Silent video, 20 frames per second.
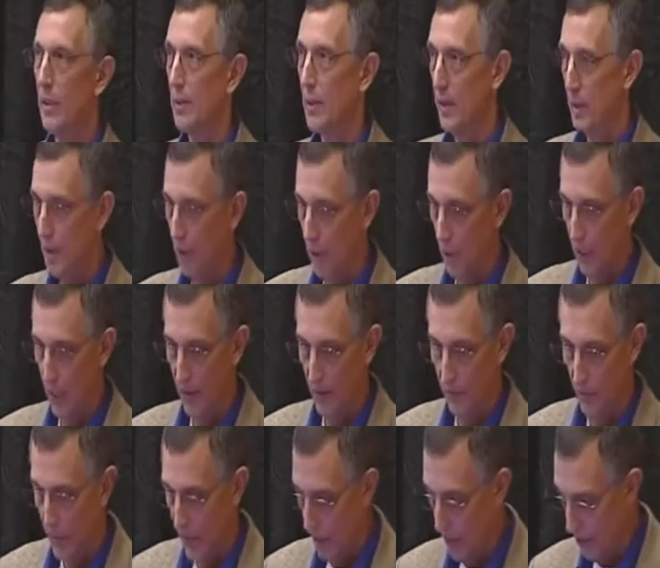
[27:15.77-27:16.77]
isn't going to have
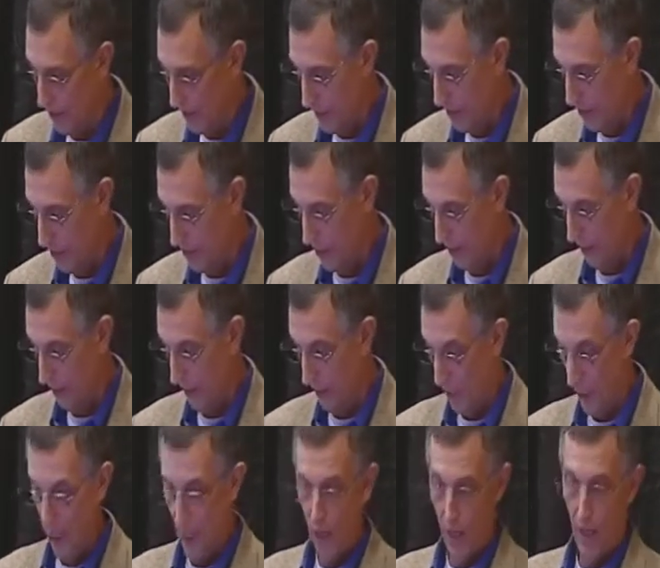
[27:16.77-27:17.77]
to penetrate the ceiling,
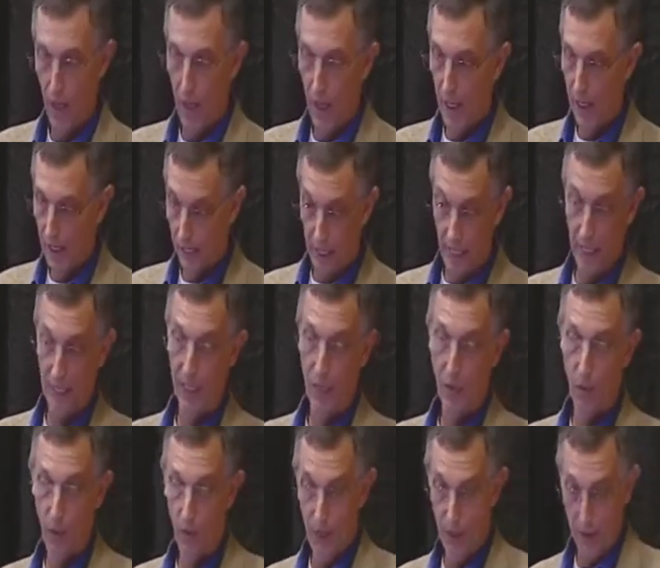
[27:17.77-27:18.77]
and I can't get
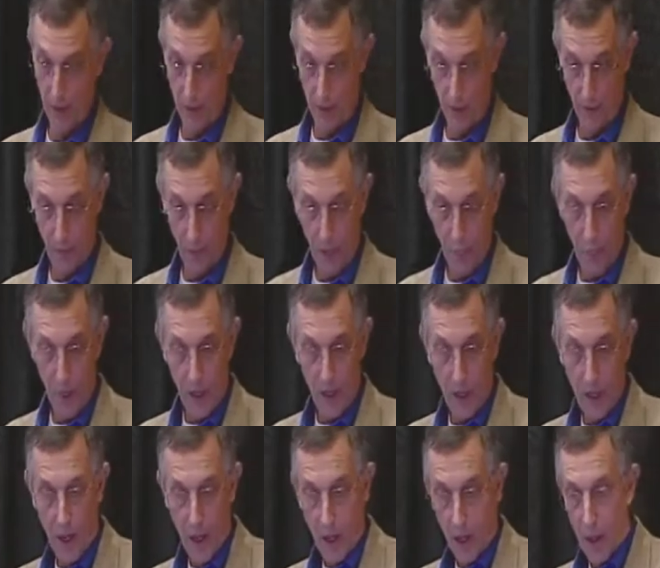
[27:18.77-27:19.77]
a wire
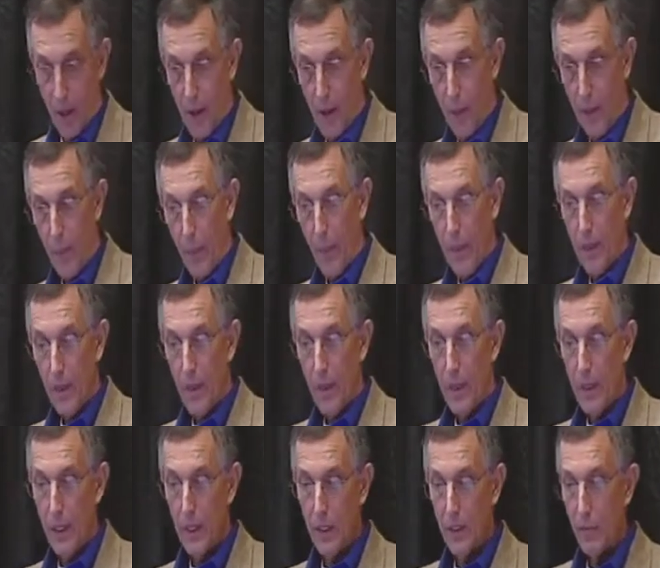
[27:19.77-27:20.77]

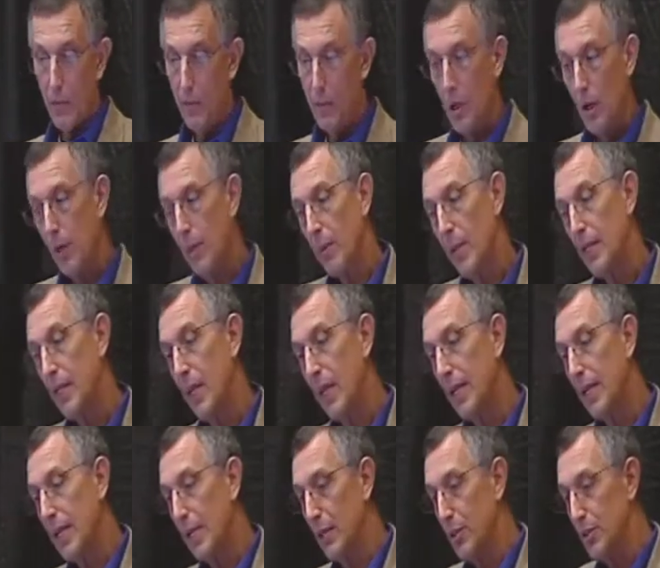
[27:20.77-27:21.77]
there. When we talk about
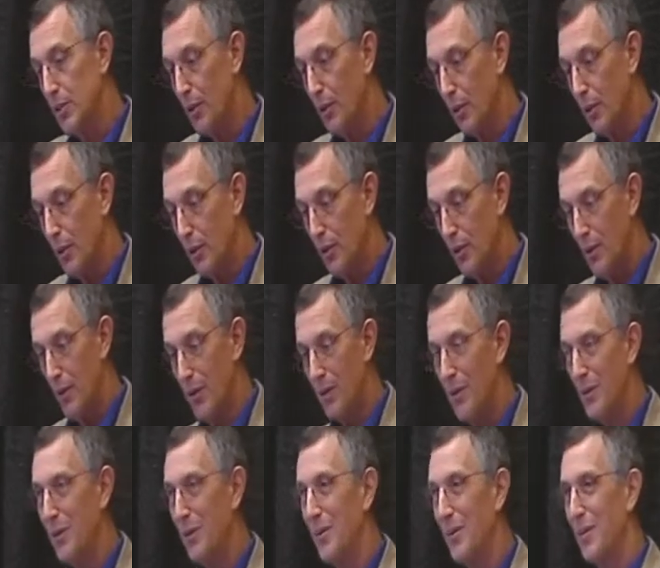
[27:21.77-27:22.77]
lighting control,
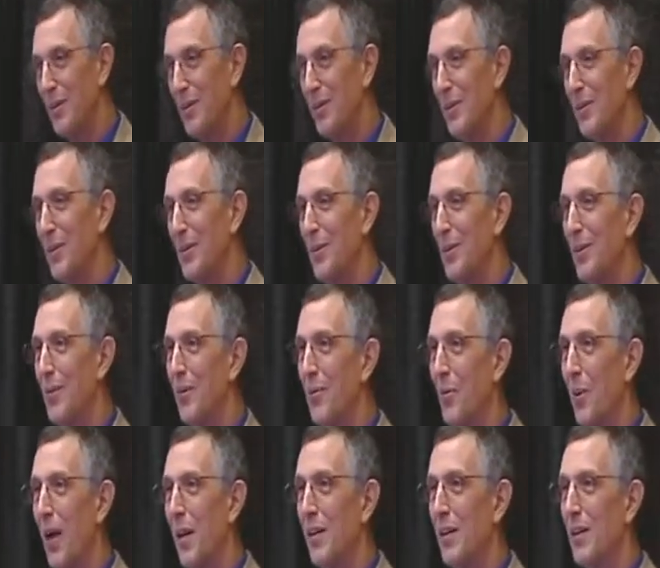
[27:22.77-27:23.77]

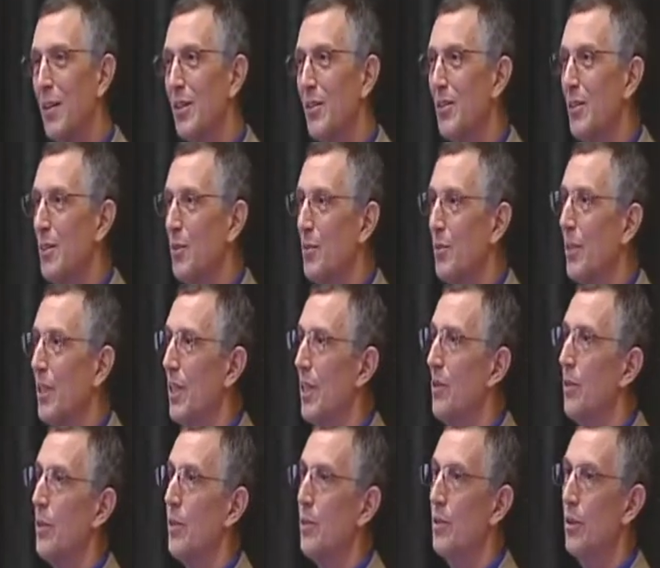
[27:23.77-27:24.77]
wireless is
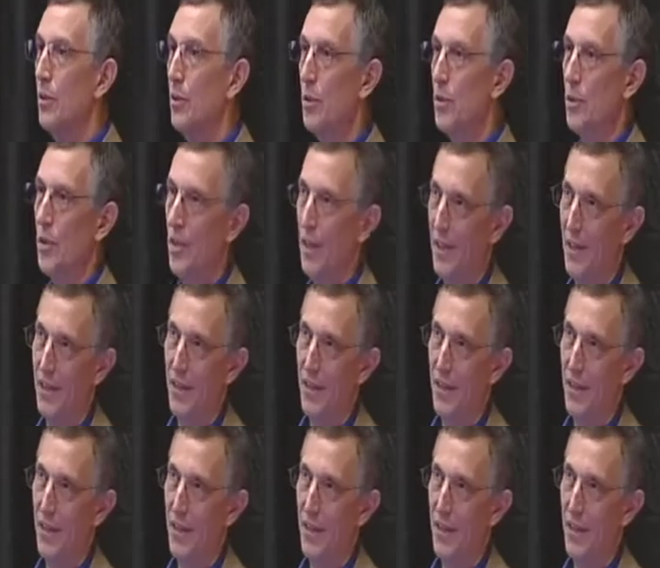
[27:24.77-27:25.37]
really reduced